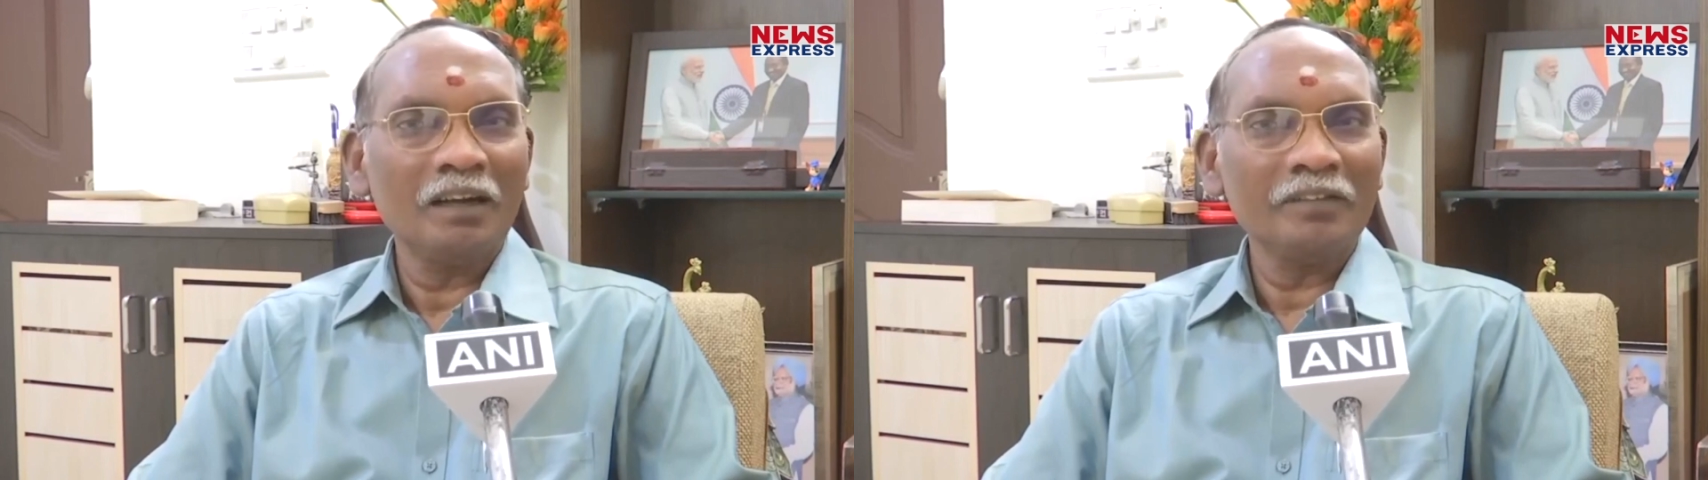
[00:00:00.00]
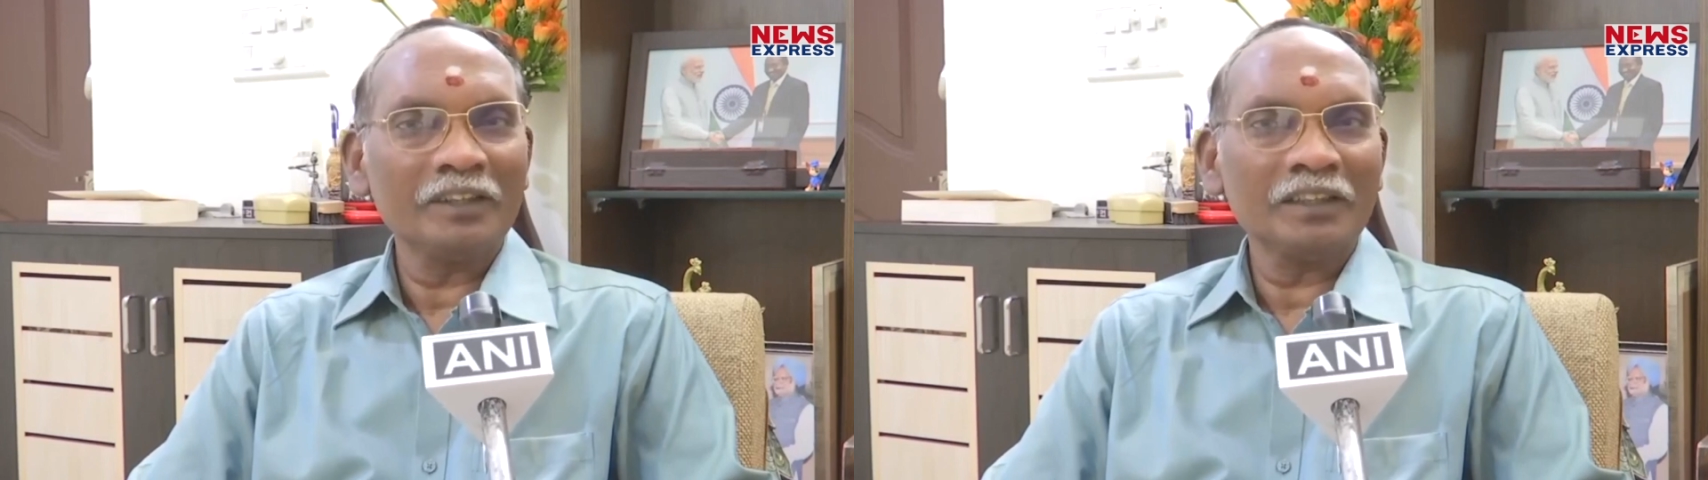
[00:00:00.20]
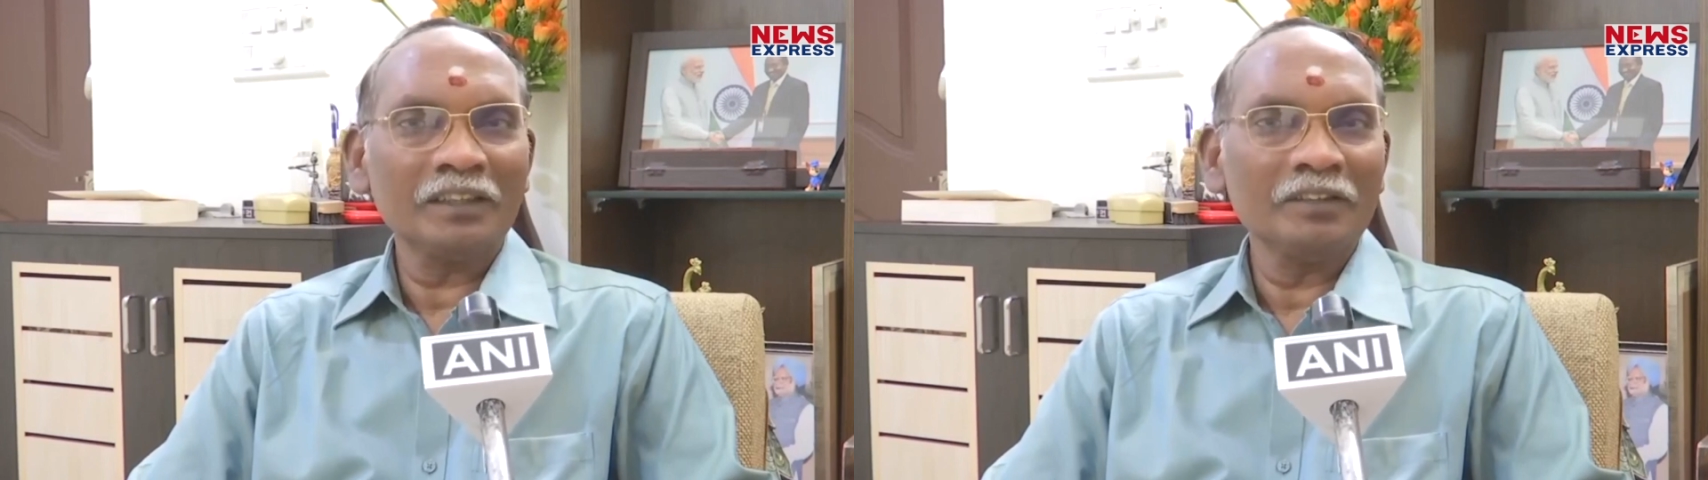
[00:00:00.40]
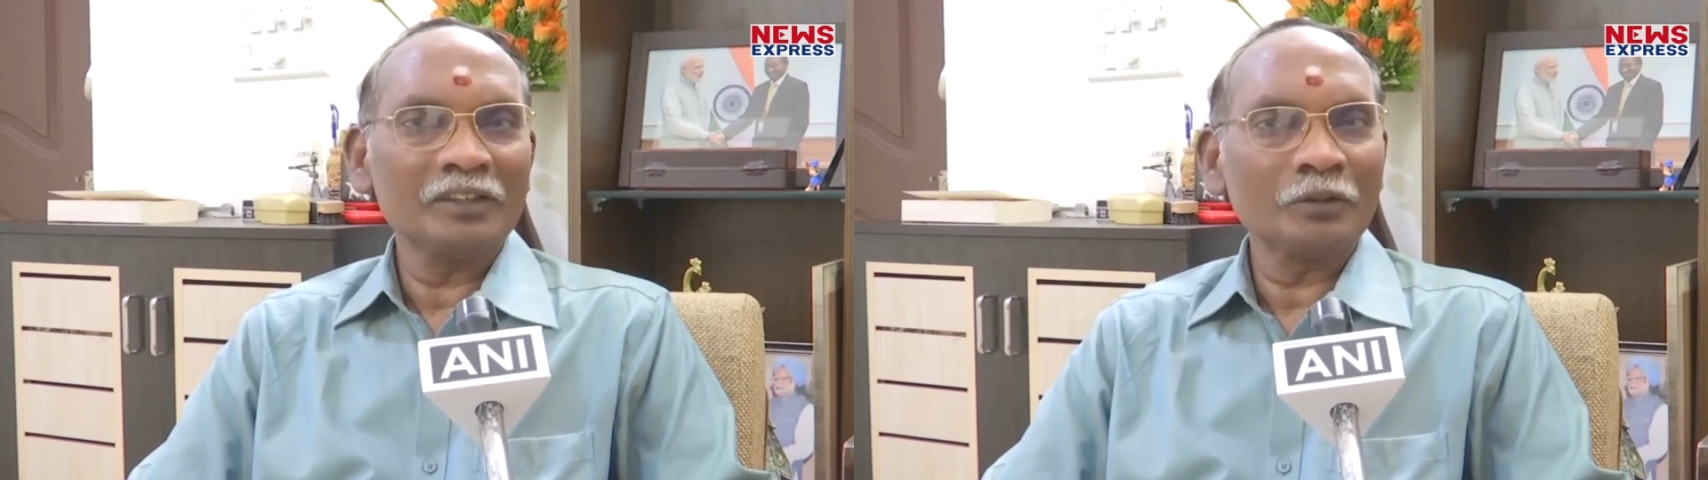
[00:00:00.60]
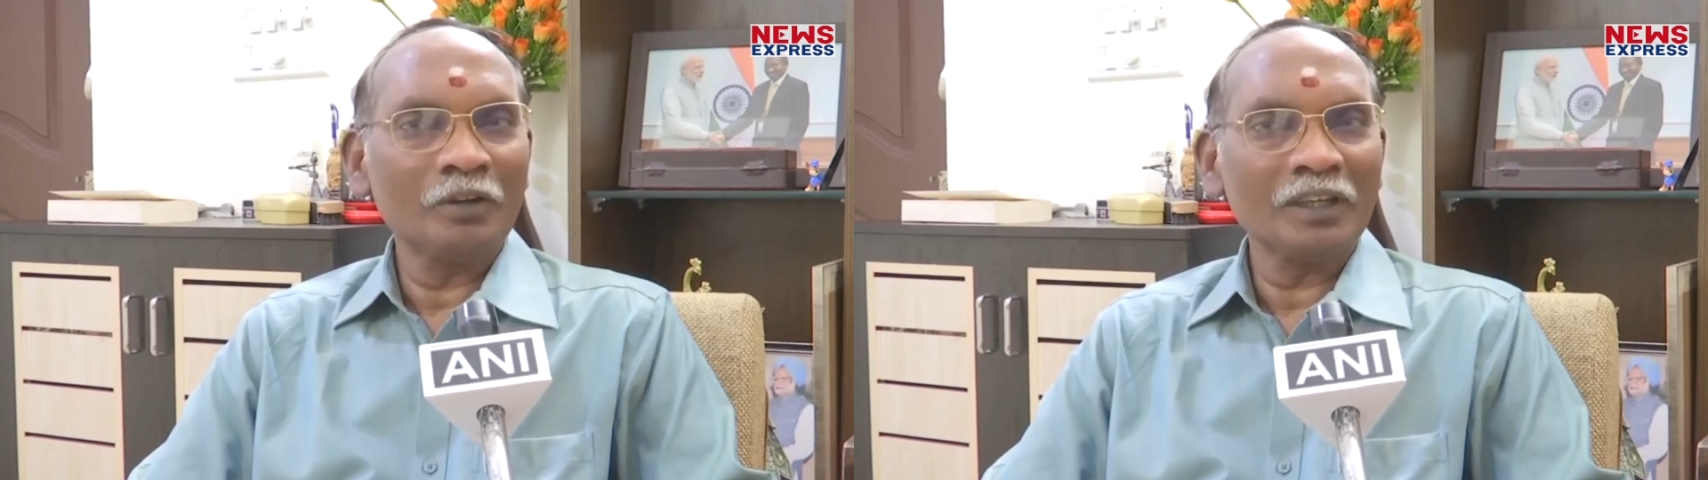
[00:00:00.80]
with
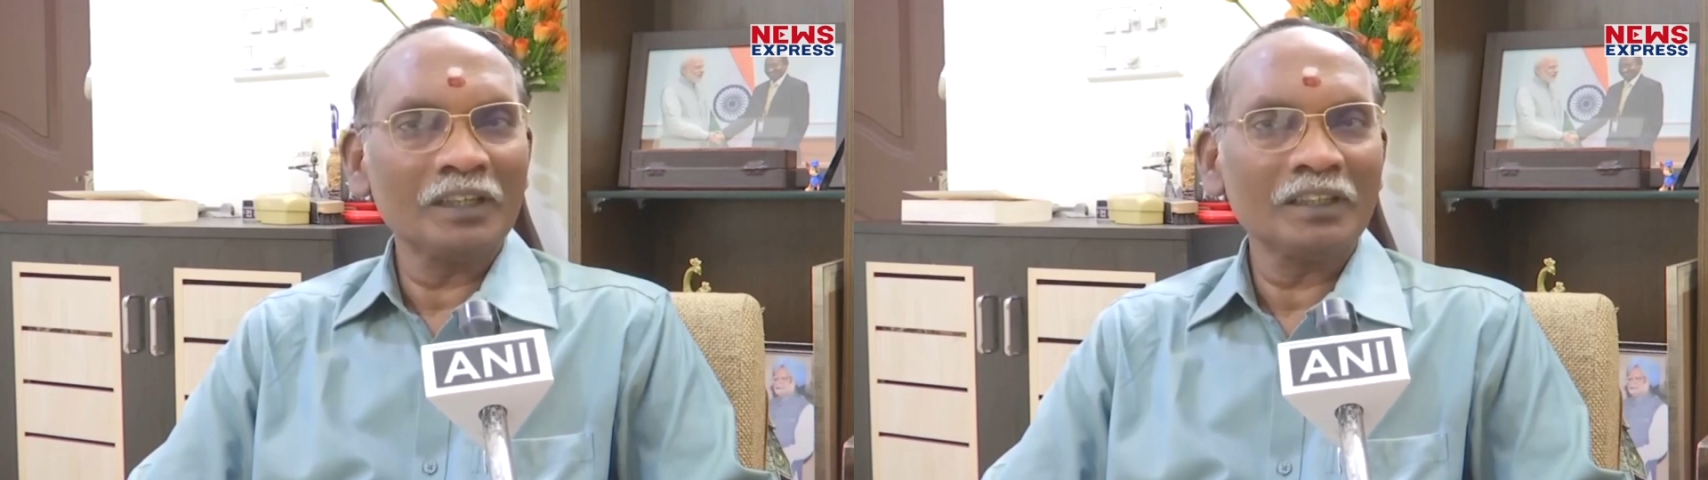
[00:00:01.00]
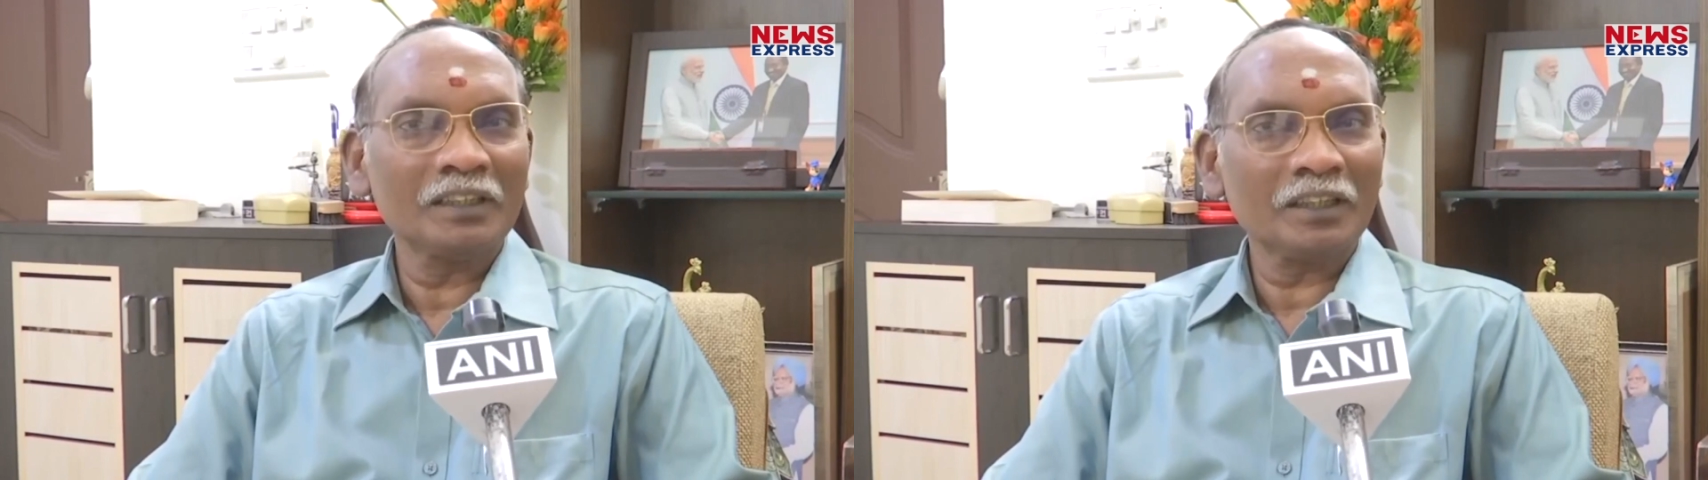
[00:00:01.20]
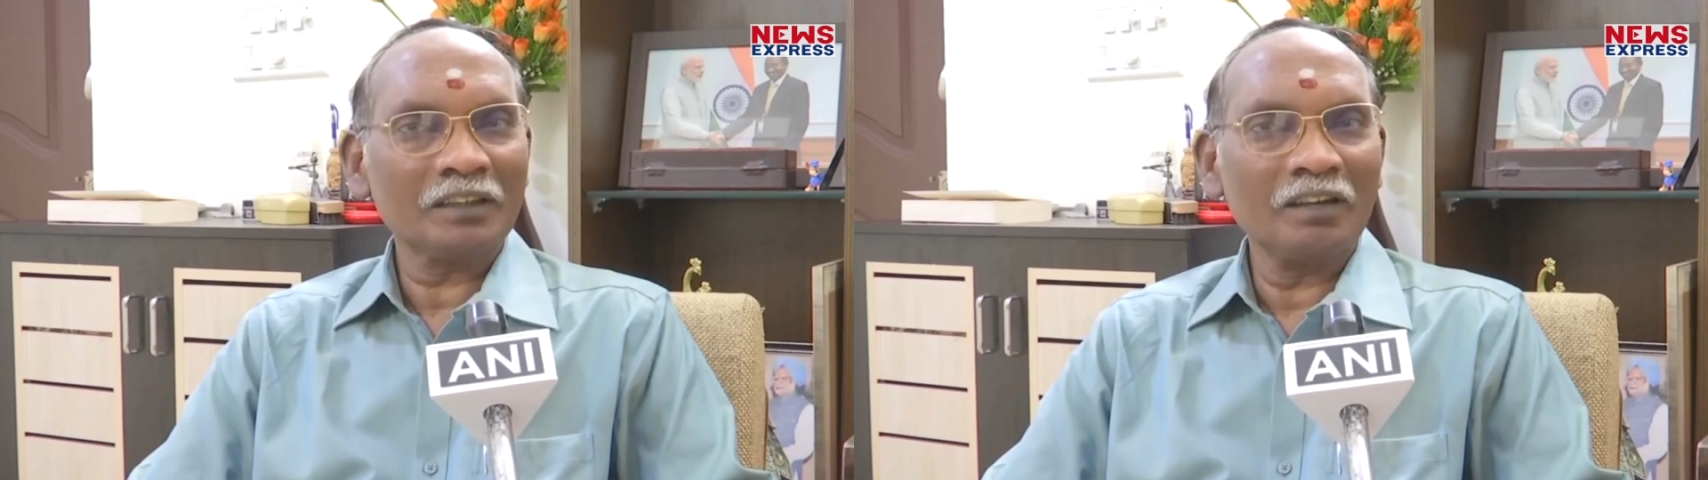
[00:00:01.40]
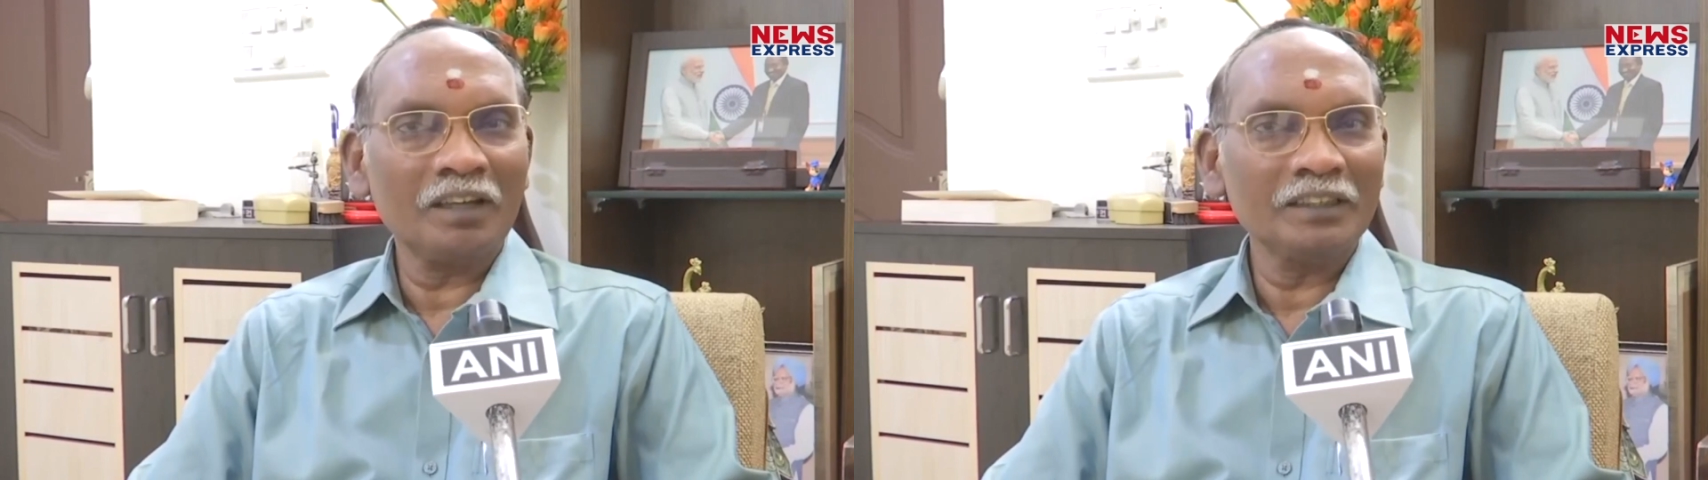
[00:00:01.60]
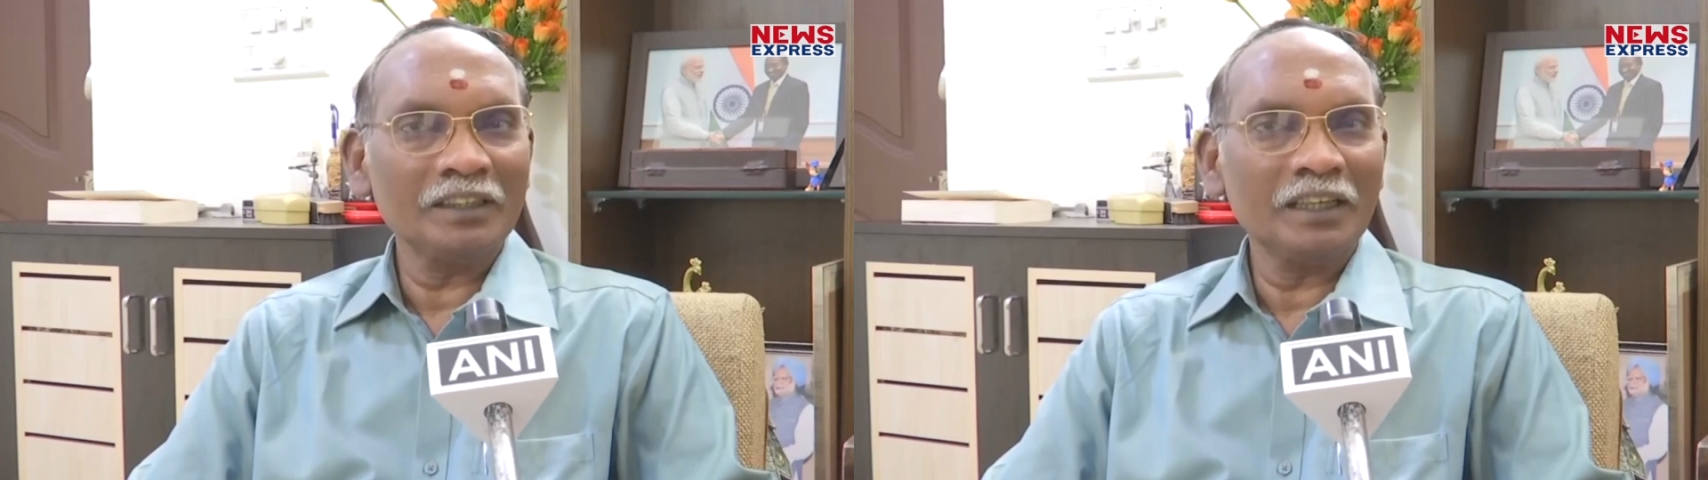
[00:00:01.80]
its own
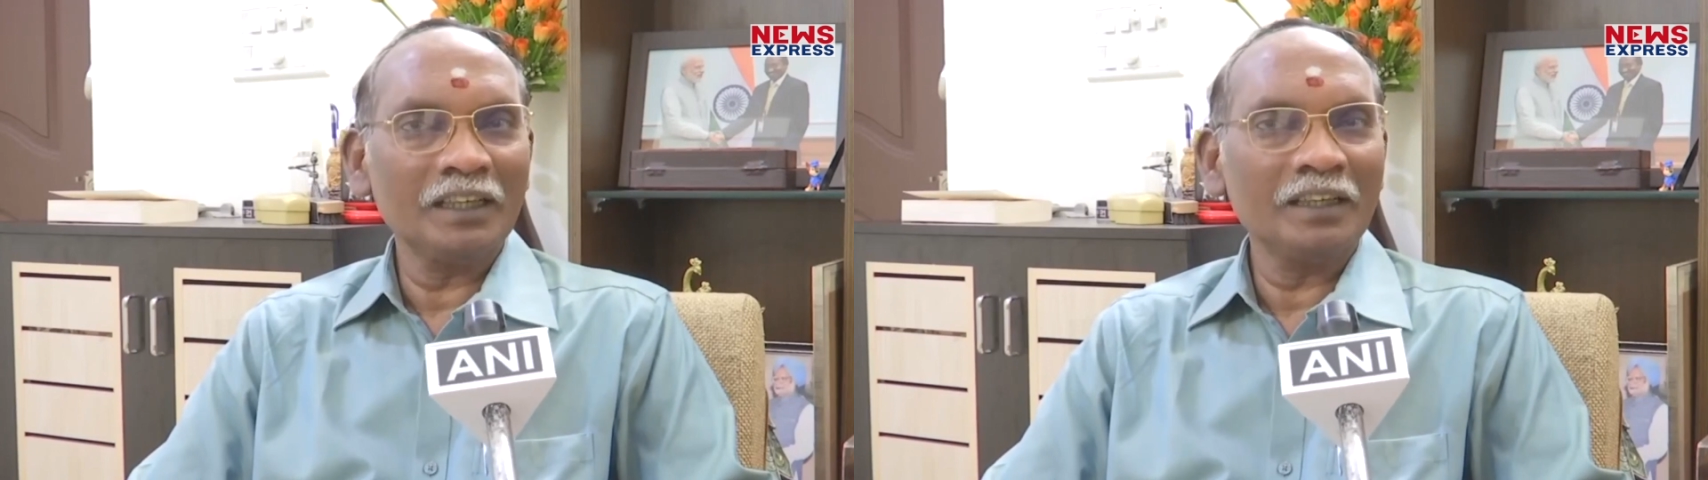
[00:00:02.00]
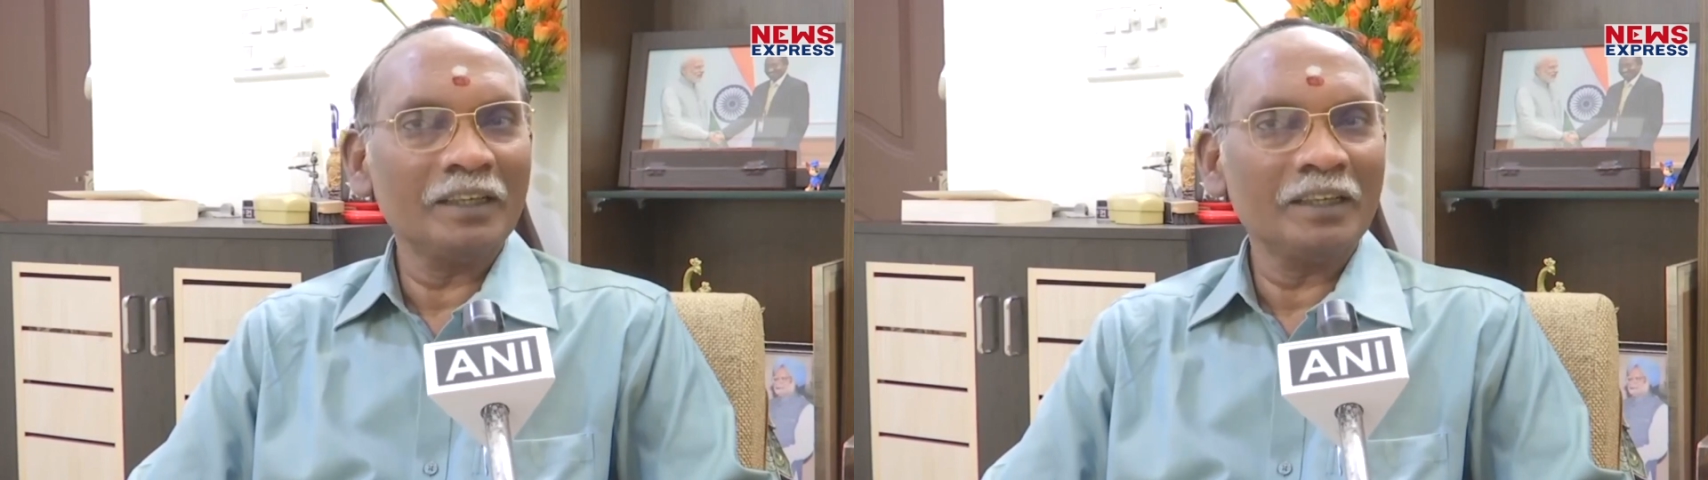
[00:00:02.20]
technological